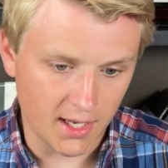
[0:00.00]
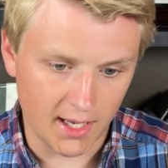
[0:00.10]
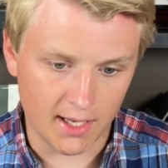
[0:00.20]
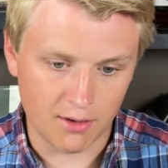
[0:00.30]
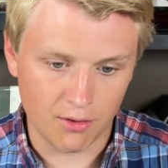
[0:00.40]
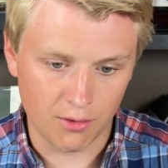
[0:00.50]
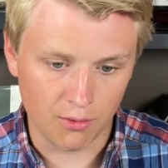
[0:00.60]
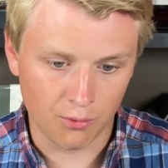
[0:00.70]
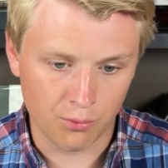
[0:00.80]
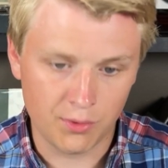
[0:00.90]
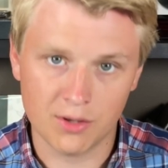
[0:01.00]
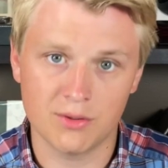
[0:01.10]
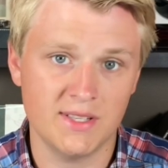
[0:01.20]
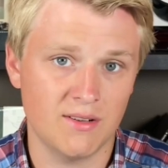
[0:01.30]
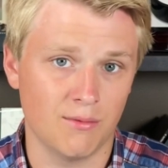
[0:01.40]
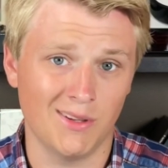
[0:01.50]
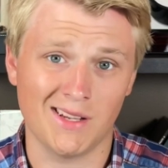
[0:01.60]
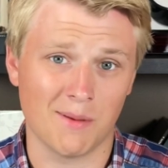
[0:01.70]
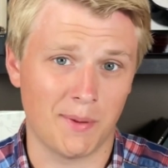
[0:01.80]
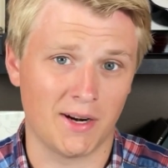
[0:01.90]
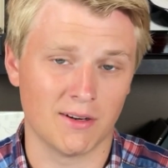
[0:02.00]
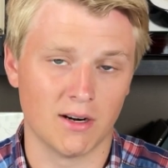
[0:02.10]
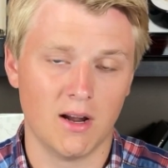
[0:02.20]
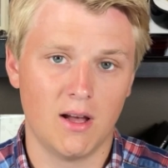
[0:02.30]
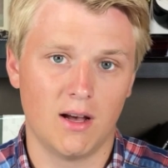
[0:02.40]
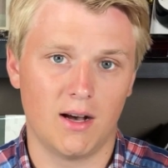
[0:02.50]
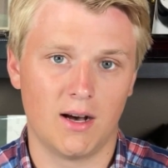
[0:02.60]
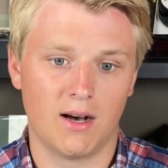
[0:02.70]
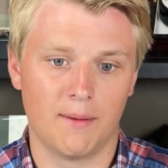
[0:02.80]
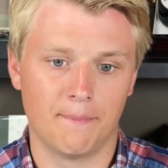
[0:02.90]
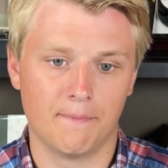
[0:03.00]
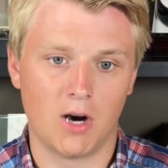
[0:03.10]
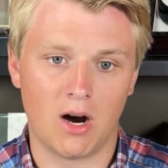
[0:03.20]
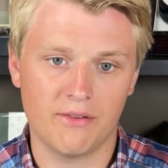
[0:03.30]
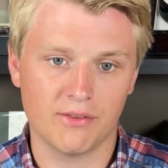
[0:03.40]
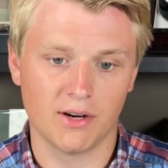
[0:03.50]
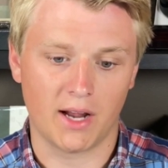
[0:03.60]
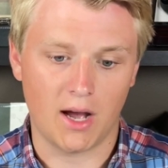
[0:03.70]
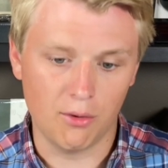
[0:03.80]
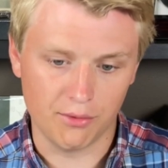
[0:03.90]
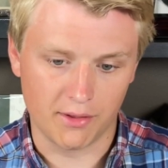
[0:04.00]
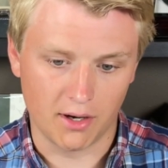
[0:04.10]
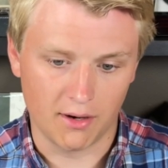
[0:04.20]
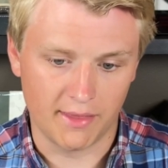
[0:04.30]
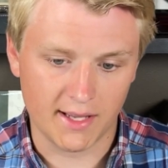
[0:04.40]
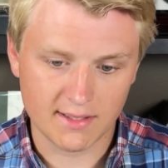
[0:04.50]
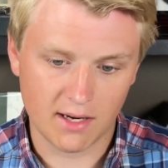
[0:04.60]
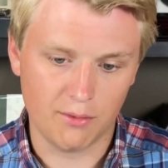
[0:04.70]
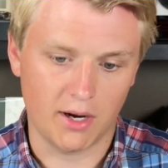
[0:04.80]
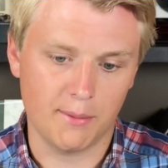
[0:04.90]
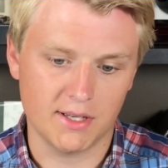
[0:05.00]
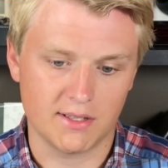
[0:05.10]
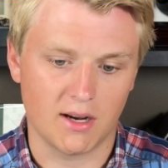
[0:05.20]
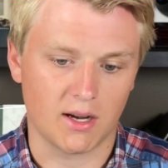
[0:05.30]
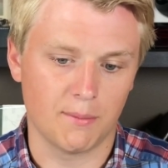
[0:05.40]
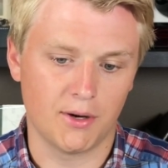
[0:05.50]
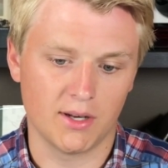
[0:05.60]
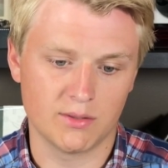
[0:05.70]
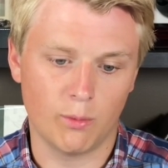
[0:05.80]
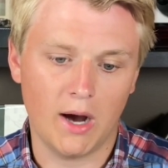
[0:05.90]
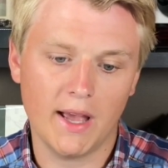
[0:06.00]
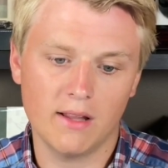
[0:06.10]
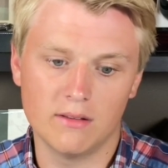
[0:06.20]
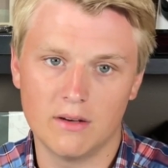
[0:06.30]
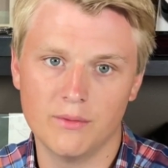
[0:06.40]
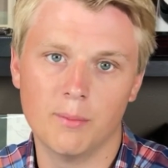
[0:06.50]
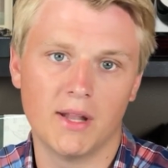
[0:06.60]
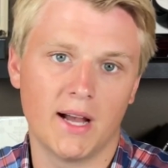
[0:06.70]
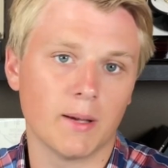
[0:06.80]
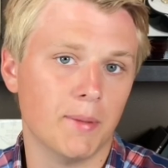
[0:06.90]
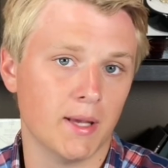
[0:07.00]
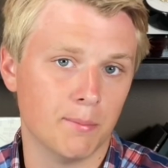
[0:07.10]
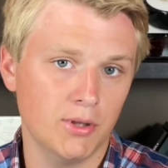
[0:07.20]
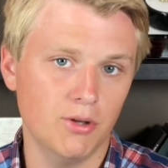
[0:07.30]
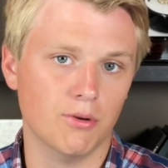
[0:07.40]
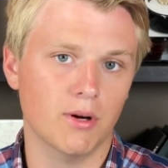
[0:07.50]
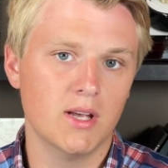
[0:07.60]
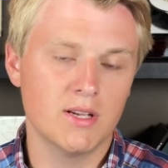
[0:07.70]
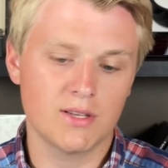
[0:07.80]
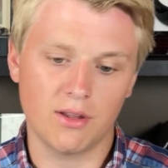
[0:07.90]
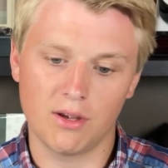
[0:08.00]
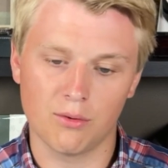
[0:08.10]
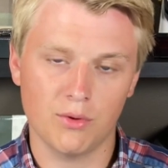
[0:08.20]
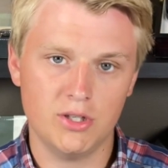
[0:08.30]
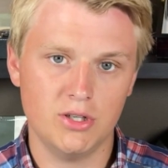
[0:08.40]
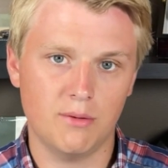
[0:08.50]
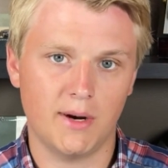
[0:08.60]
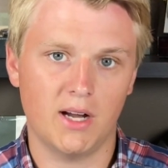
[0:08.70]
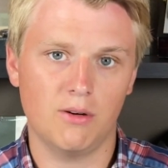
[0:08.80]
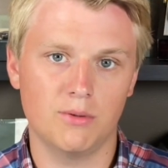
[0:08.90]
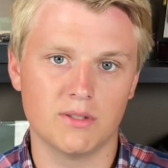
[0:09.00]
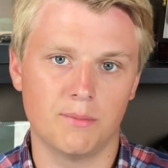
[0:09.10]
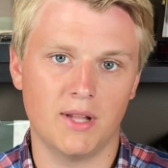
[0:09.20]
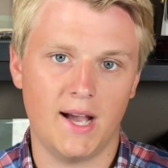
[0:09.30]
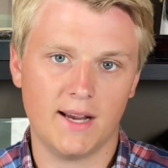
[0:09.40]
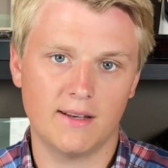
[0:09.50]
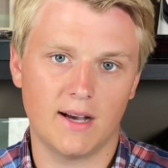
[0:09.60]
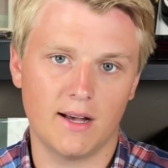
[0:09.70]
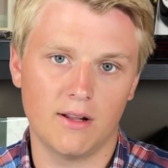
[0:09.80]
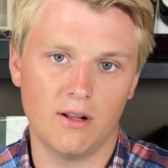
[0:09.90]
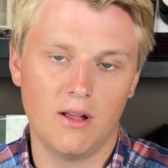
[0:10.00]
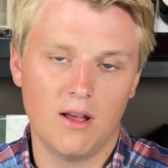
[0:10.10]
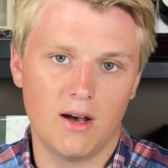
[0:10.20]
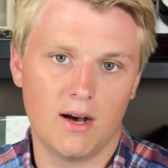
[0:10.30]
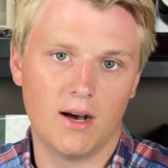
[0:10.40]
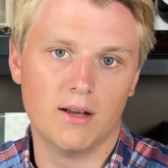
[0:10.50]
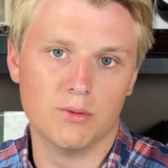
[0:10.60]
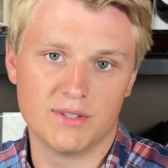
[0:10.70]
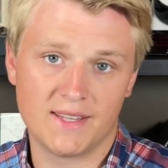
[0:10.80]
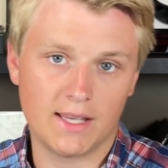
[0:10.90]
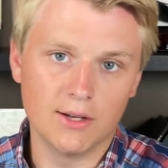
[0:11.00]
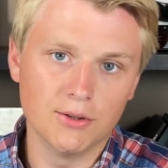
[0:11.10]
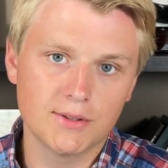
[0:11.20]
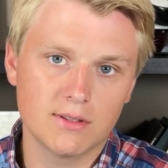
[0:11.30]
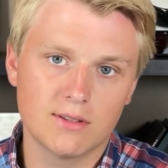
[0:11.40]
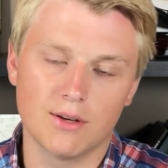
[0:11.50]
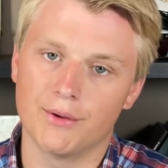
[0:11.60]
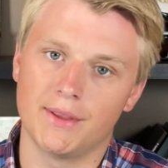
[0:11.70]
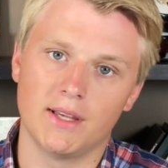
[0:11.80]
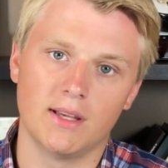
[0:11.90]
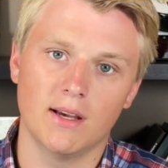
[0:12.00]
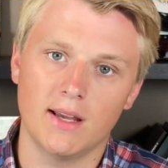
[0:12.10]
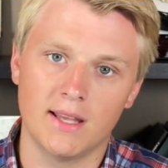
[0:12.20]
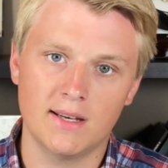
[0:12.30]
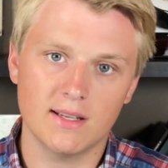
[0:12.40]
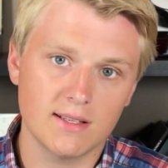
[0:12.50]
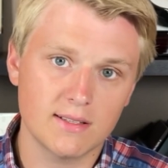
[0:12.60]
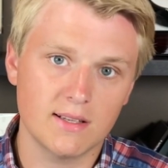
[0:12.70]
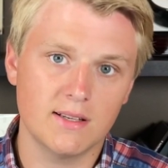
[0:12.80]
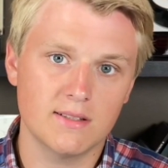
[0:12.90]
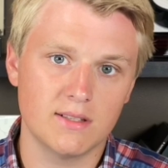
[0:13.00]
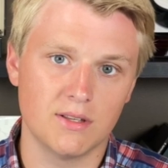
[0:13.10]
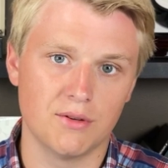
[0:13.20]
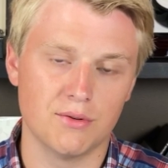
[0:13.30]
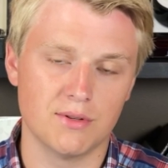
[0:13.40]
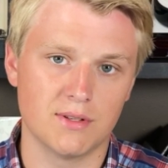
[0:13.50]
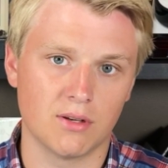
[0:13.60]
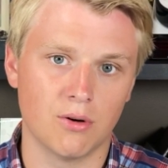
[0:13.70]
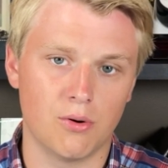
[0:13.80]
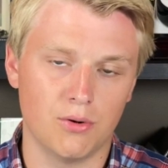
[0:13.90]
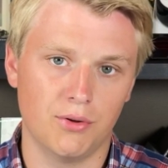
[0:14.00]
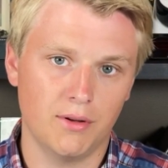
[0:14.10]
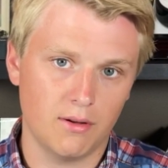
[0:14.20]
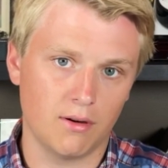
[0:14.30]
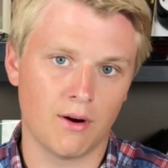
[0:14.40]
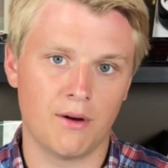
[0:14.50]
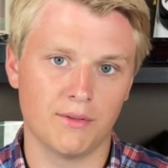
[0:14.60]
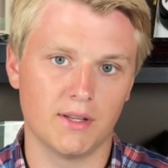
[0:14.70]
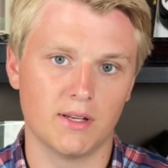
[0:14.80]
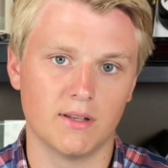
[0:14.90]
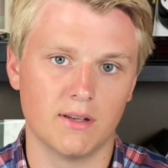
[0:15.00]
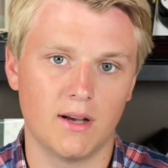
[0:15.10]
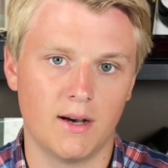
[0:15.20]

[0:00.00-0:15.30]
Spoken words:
There isn't really a better offering out there, and that's kind of what I'm going to talk about, is why I love the Black Bay Blue. So the original model was a black dial. It was gilt, so the indices used gold around the